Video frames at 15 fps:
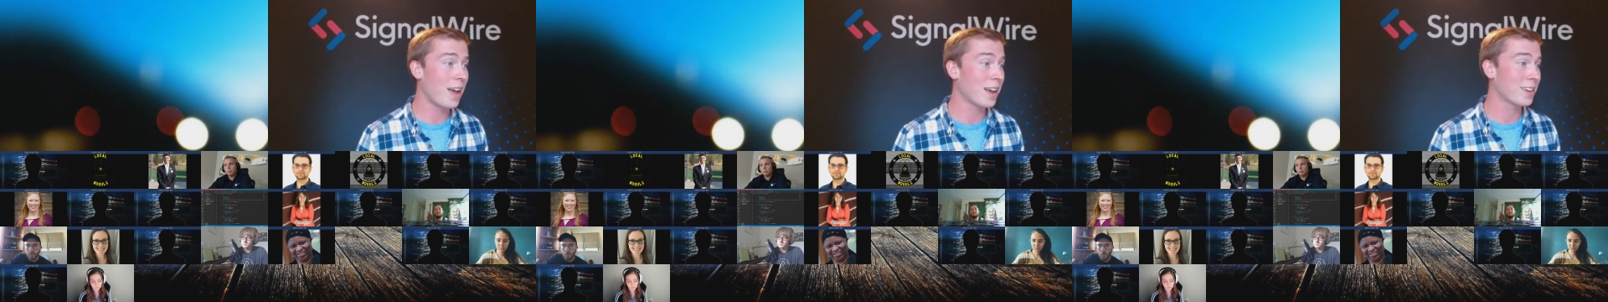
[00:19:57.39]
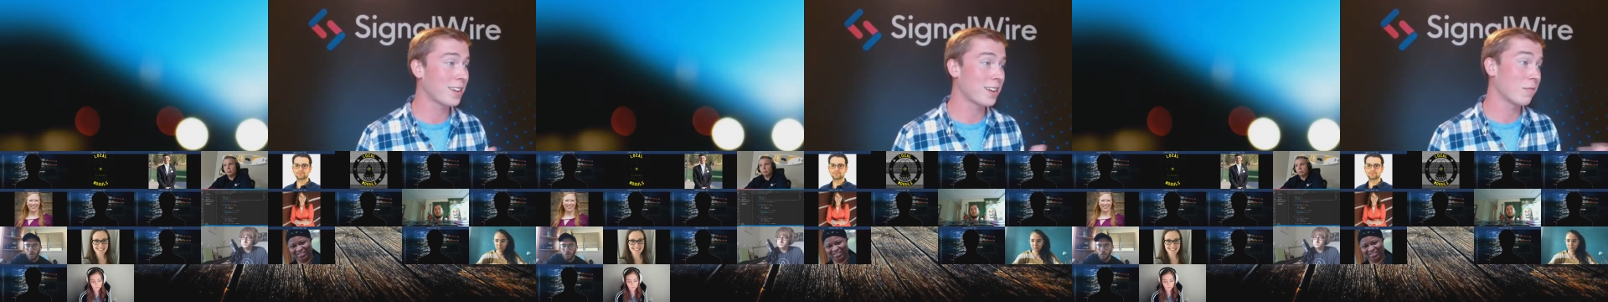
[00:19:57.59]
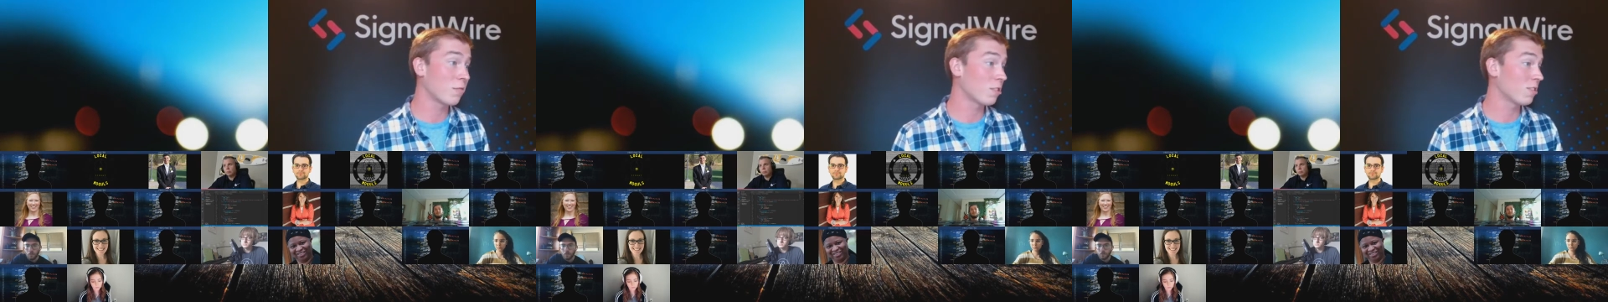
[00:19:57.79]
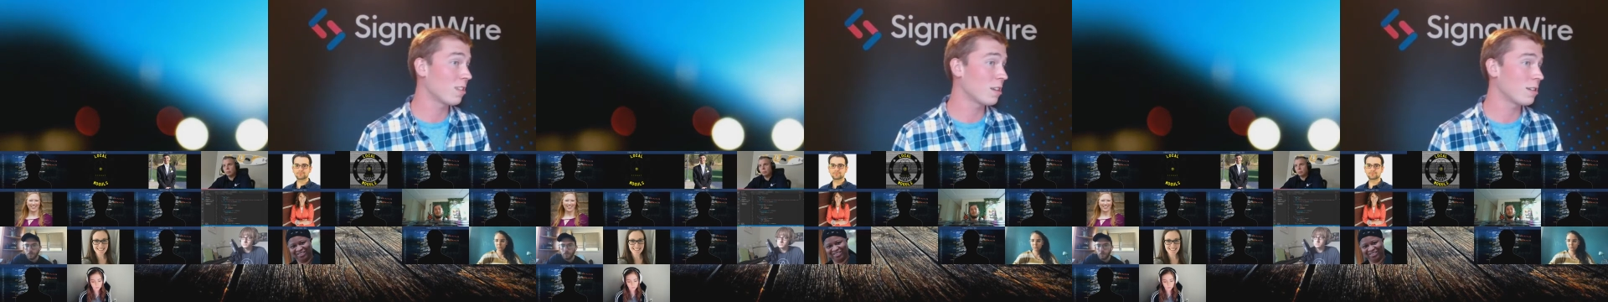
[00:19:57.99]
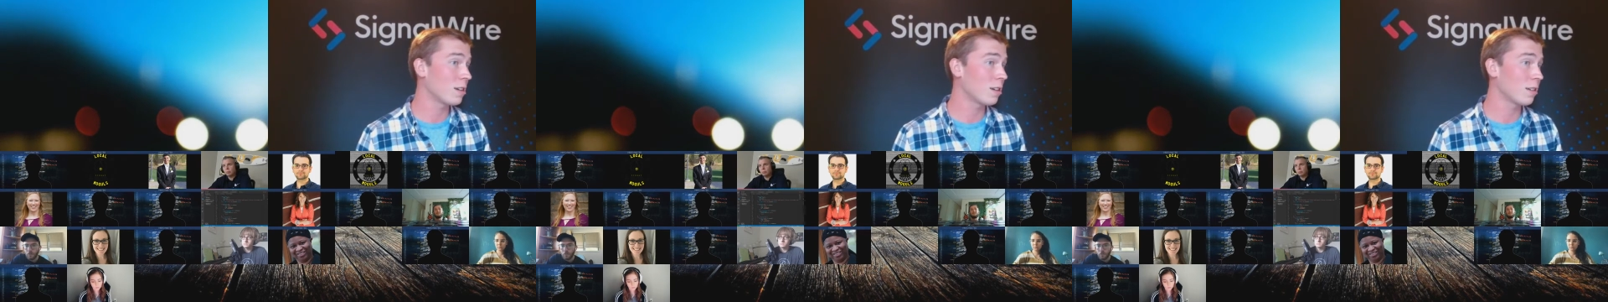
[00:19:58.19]
I can even
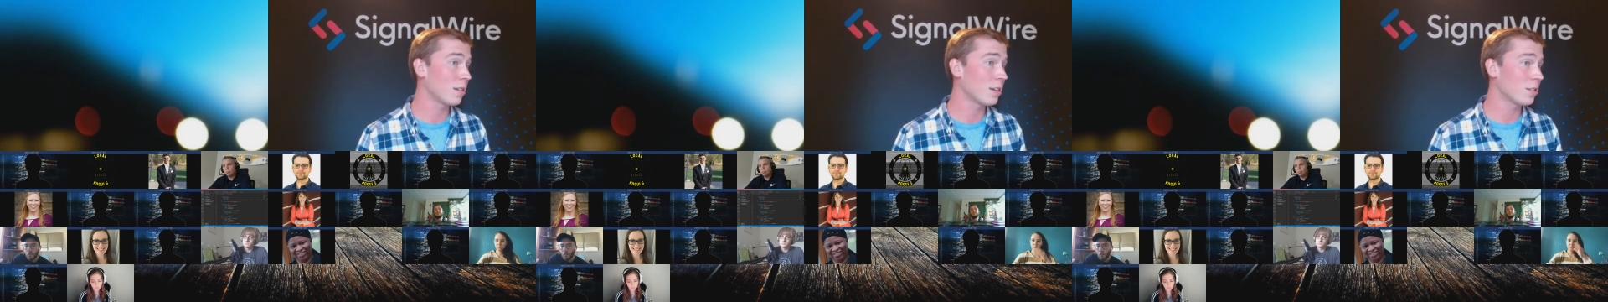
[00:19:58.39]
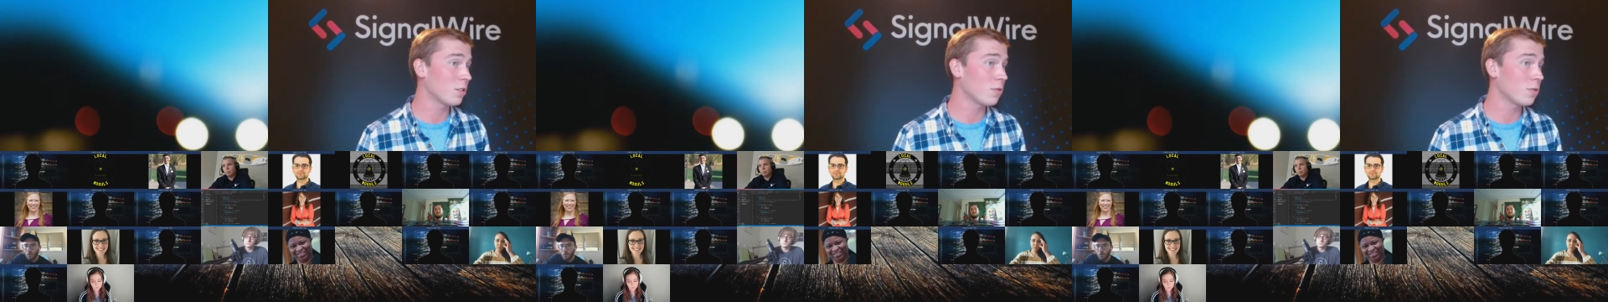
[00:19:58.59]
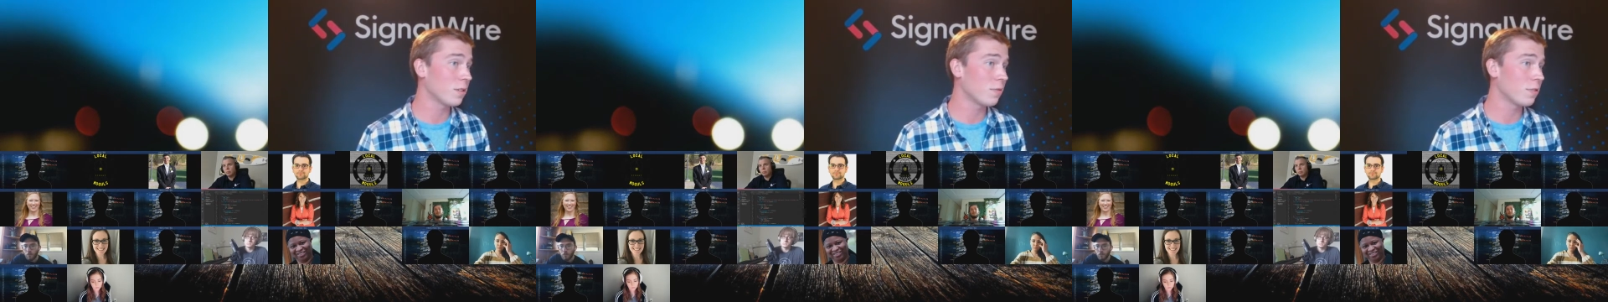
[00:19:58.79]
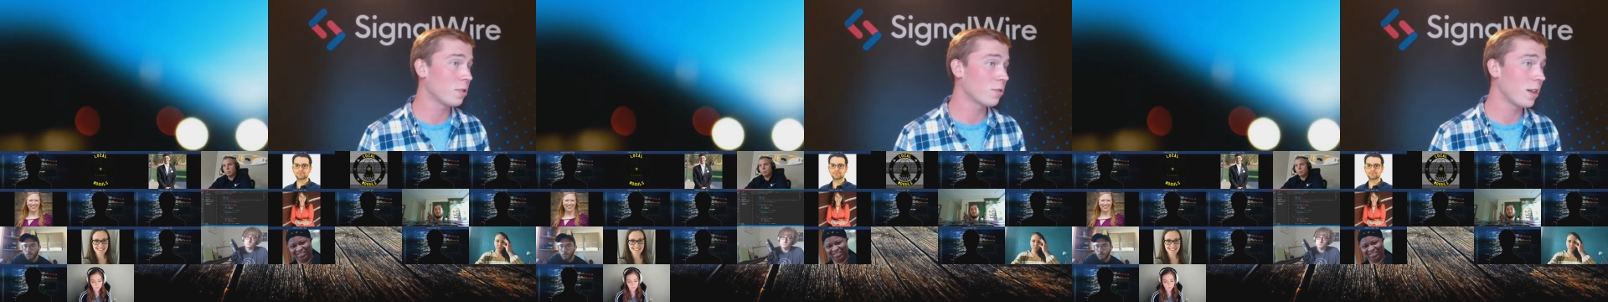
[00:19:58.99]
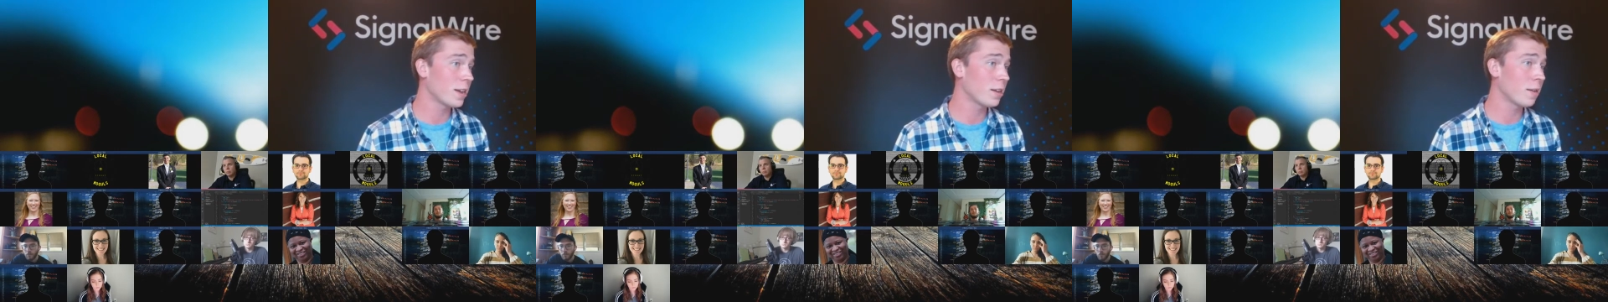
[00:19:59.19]
send you a link to it if you
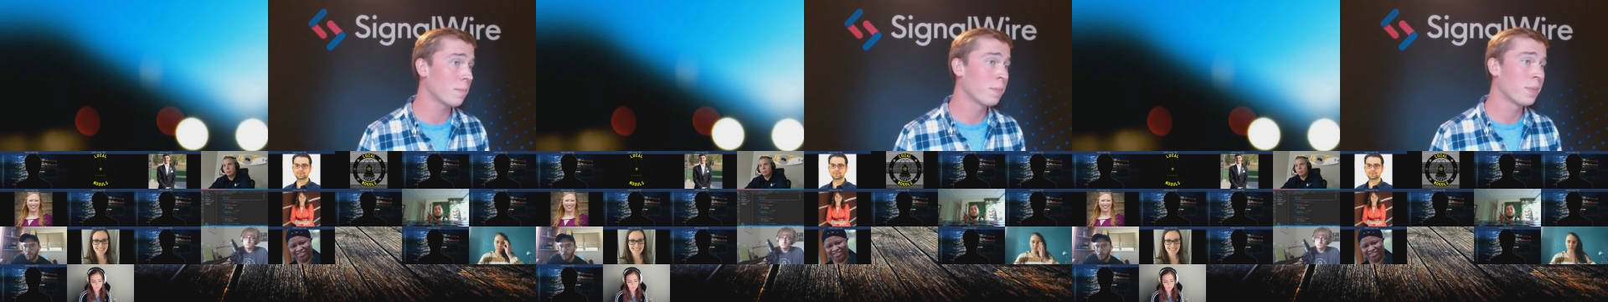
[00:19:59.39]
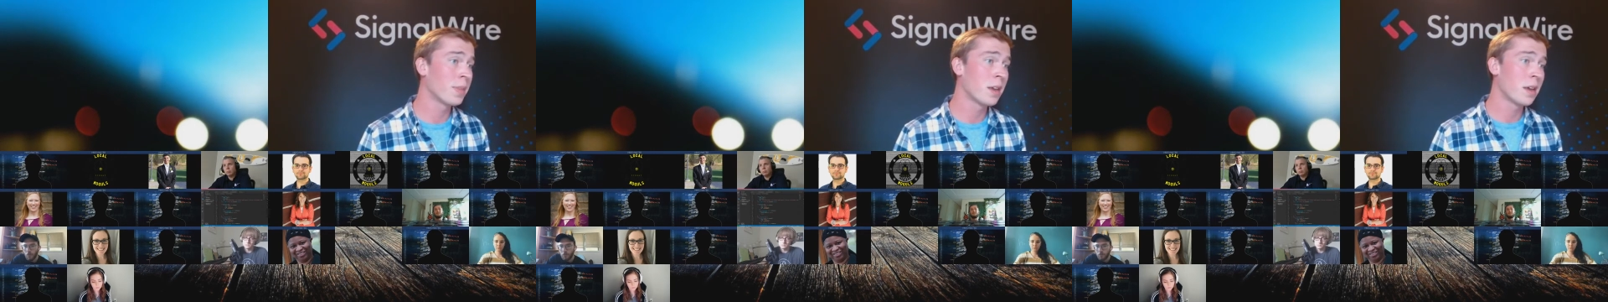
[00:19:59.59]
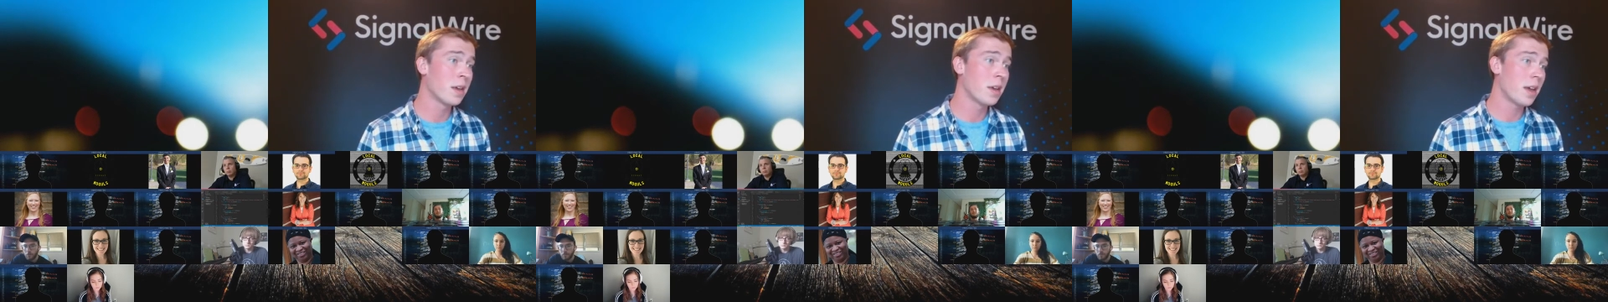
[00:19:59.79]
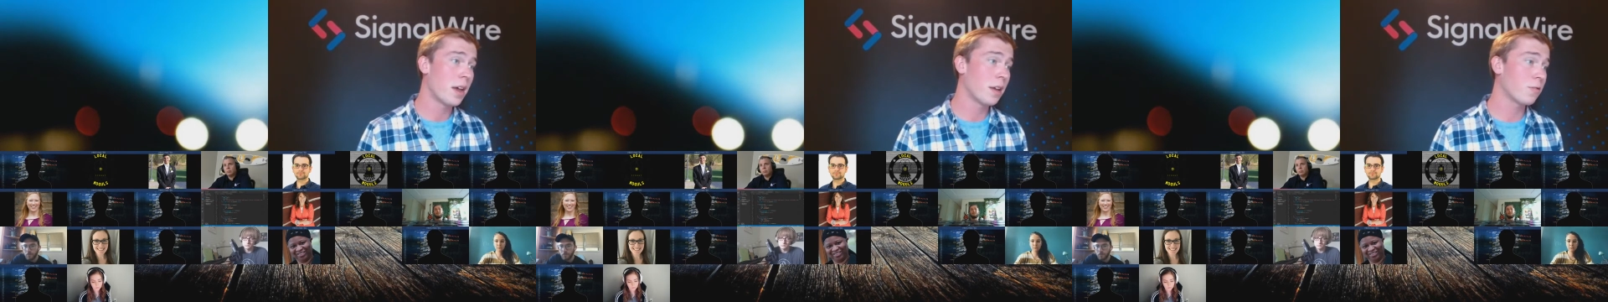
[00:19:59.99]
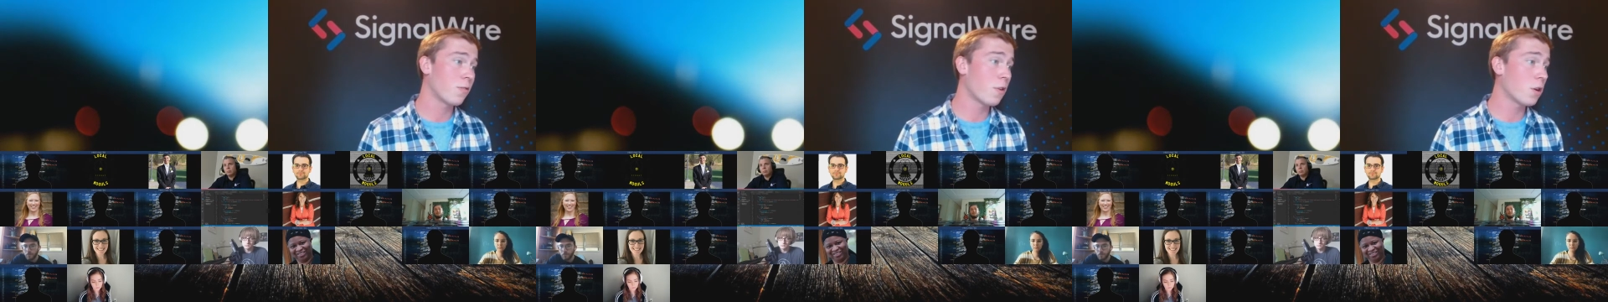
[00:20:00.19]
would like.
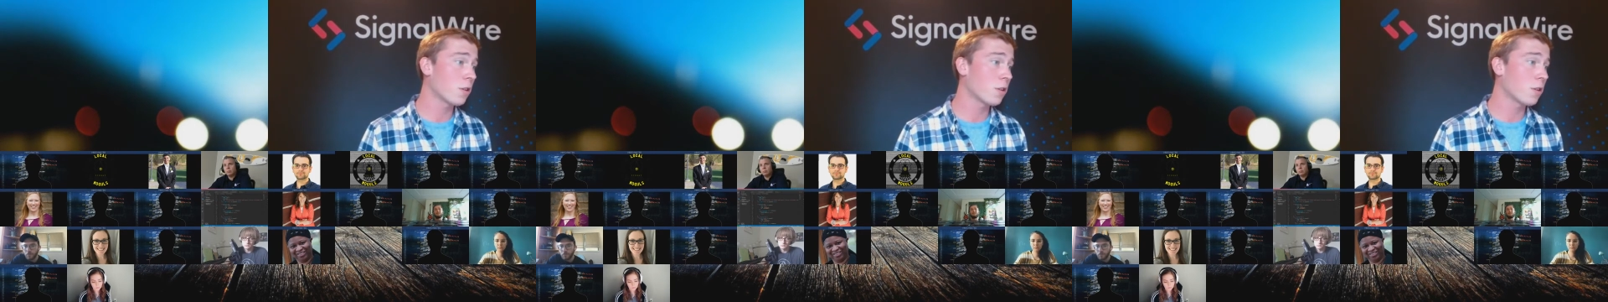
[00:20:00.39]
As far as